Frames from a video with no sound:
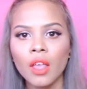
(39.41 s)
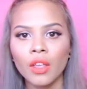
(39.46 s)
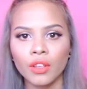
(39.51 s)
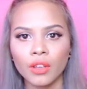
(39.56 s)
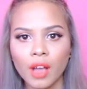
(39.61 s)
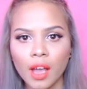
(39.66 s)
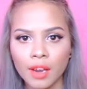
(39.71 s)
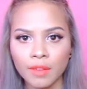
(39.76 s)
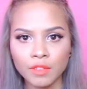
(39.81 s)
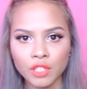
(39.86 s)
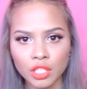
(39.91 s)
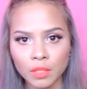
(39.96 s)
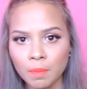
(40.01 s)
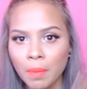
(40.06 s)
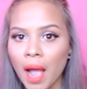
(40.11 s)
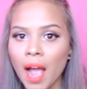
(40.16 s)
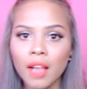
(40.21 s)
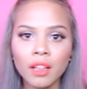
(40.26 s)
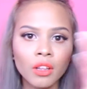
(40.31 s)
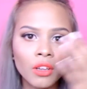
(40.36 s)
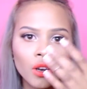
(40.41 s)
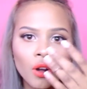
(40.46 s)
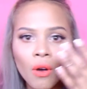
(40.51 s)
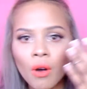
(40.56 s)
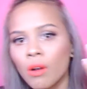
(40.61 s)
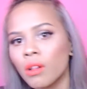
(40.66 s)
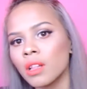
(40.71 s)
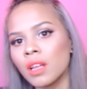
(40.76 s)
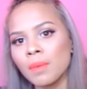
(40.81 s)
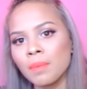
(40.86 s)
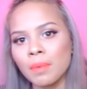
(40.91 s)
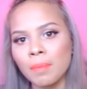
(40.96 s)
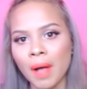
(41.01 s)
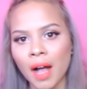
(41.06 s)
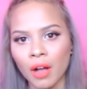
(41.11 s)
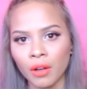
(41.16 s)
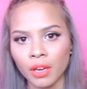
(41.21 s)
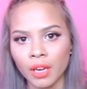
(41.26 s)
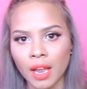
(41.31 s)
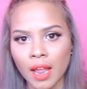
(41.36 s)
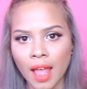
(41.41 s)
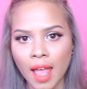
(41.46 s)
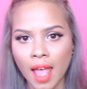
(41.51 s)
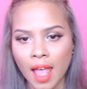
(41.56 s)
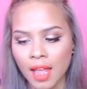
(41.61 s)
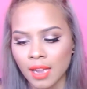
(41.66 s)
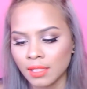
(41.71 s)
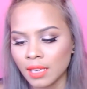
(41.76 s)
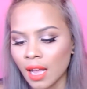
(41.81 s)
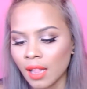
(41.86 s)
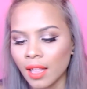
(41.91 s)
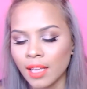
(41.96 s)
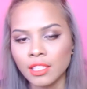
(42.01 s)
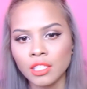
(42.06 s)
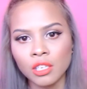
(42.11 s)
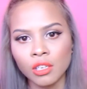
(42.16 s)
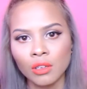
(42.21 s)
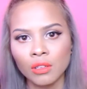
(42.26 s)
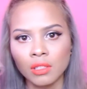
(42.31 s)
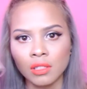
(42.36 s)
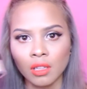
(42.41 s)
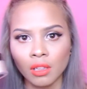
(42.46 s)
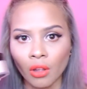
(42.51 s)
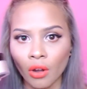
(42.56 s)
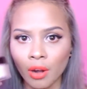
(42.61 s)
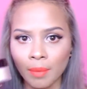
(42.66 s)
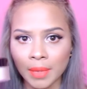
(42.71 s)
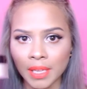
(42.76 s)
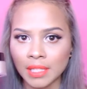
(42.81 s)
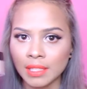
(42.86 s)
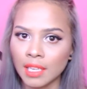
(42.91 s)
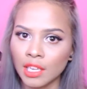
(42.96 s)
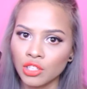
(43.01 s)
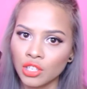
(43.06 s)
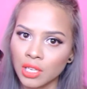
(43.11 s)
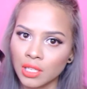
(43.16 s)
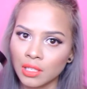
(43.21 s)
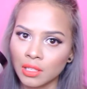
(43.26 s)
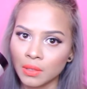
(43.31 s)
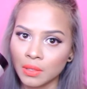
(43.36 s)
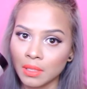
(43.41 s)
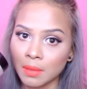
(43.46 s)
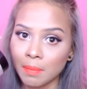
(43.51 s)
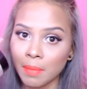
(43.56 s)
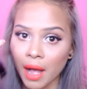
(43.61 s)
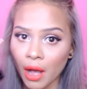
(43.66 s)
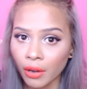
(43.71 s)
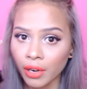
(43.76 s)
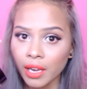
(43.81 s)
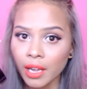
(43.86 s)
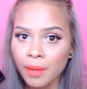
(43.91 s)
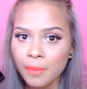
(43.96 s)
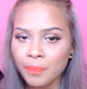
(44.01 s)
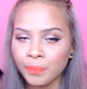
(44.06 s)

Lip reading: you kind of just pile on a whole heap of powder, and I like to use the Laura Mercier Translucent Powder.